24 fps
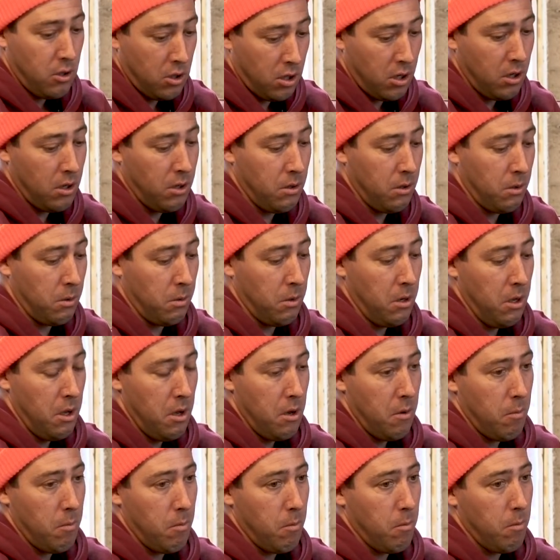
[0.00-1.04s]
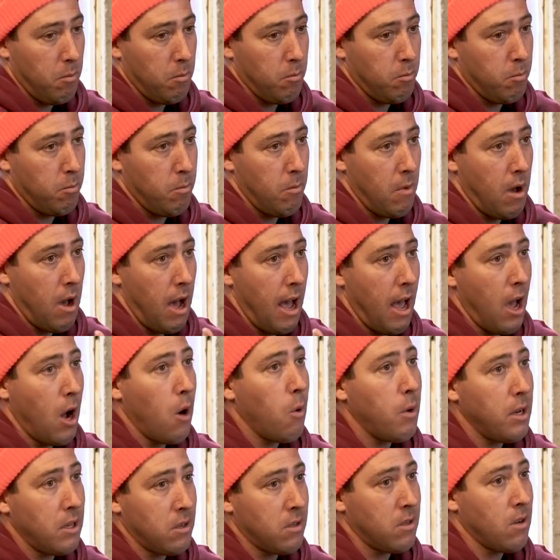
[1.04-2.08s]
Two, I
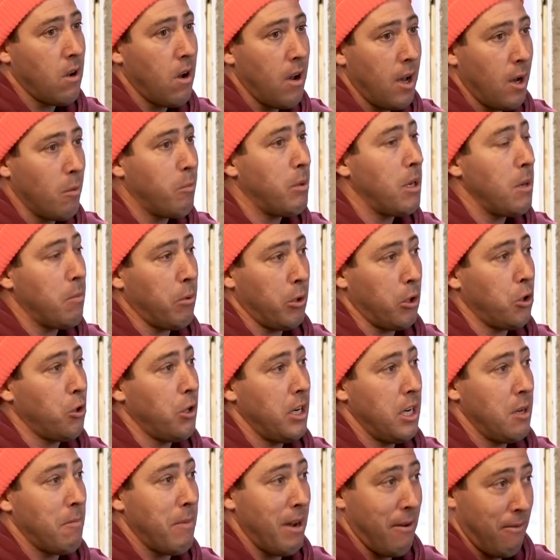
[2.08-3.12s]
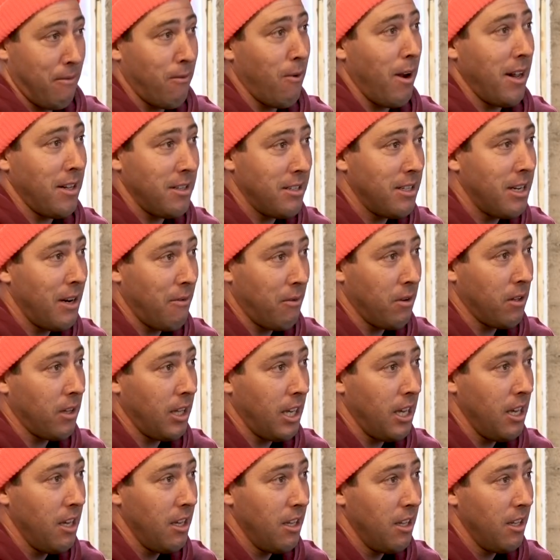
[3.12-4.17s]
always saw how people treated my friends
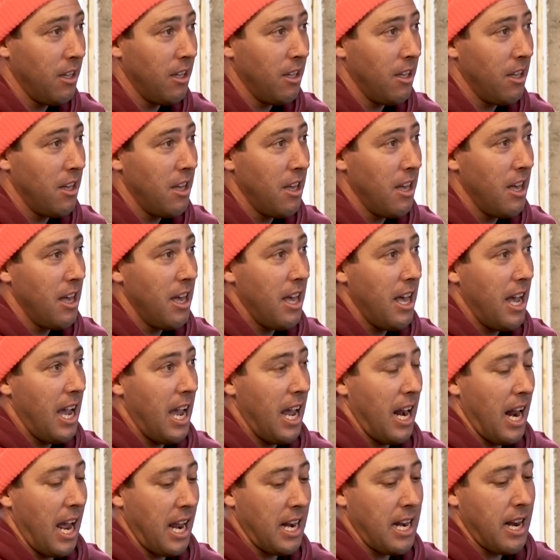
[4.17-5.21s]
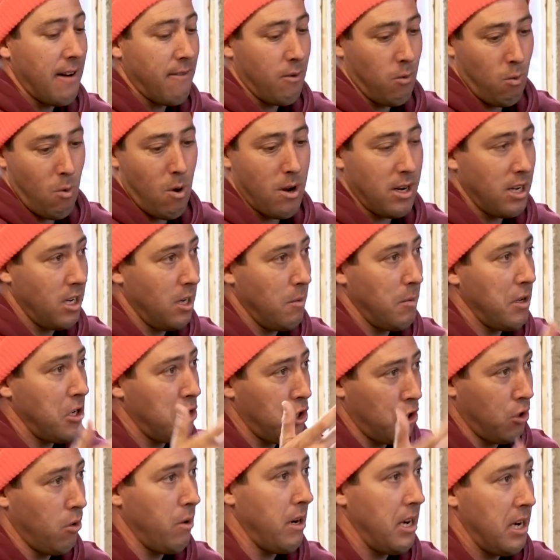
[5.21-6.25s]
differently, and I never wanted to be
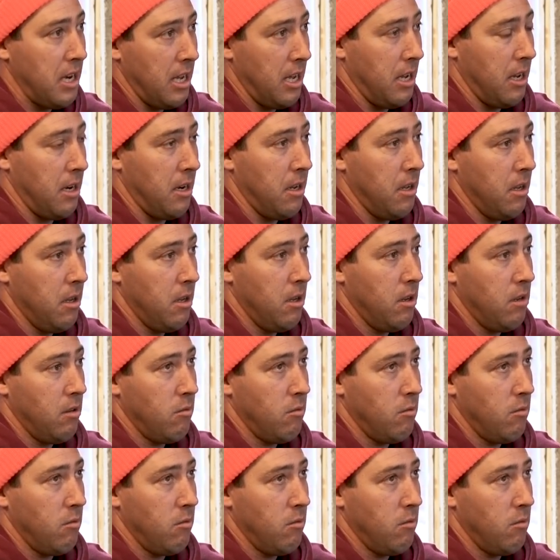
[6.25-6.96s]
treated